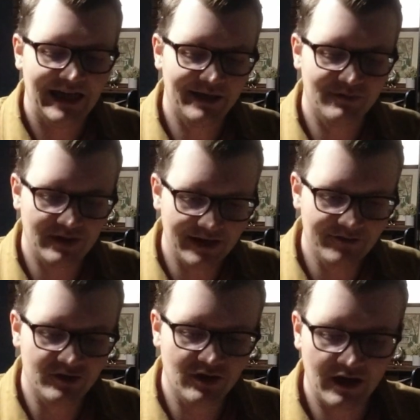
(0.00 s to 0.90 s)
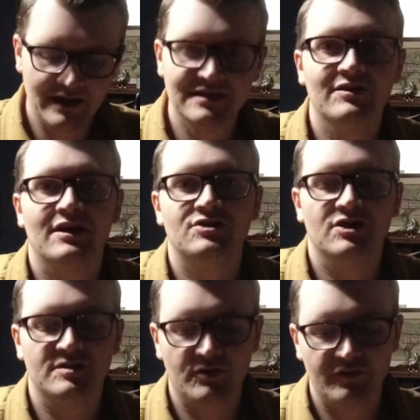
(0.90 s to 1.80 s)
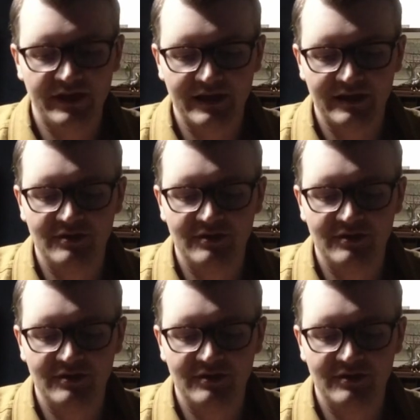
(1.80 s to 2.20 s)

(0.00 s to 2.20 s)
And believe it or not, it's even got adjustable feet.